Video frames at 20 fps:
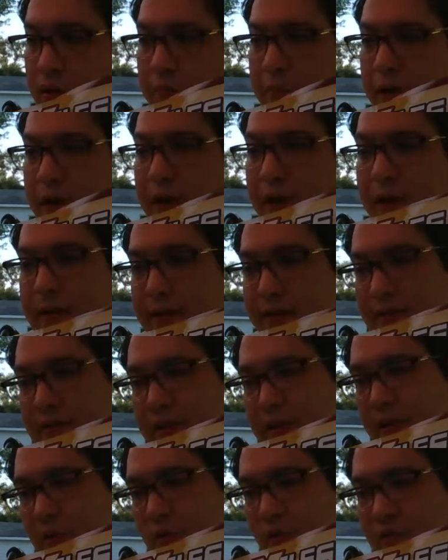back in
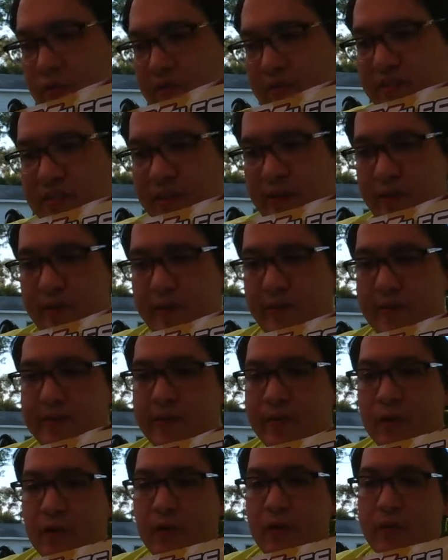the old
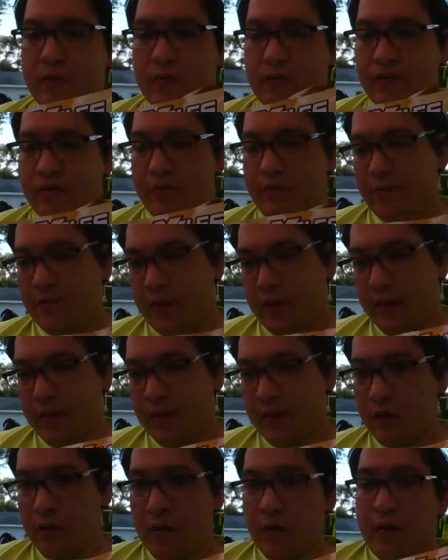series.
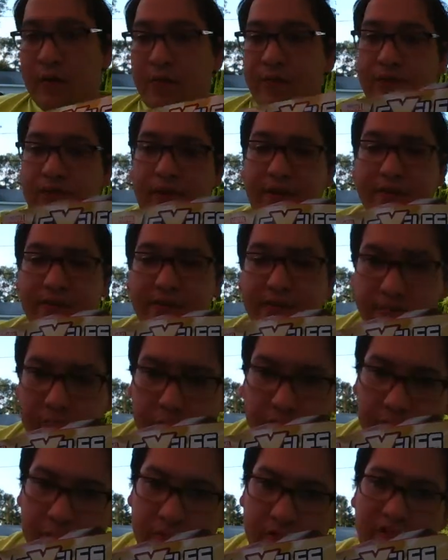This
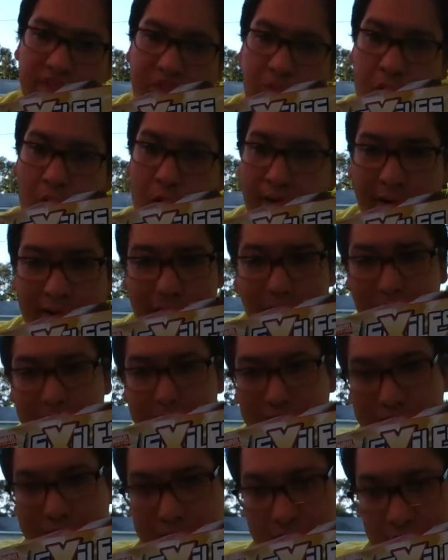book
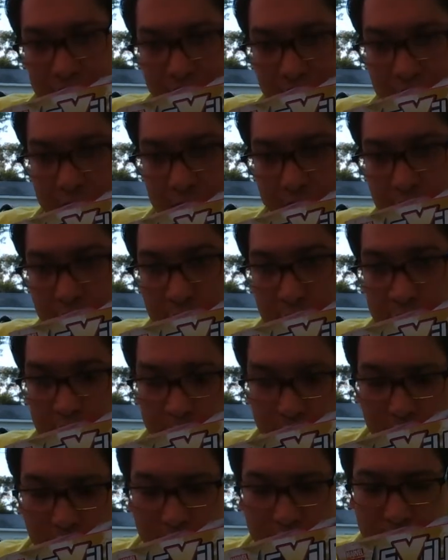
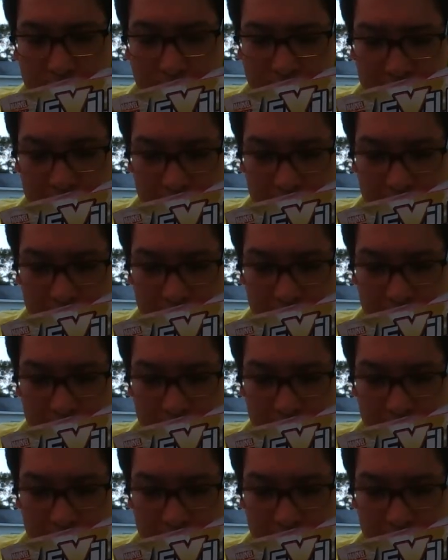got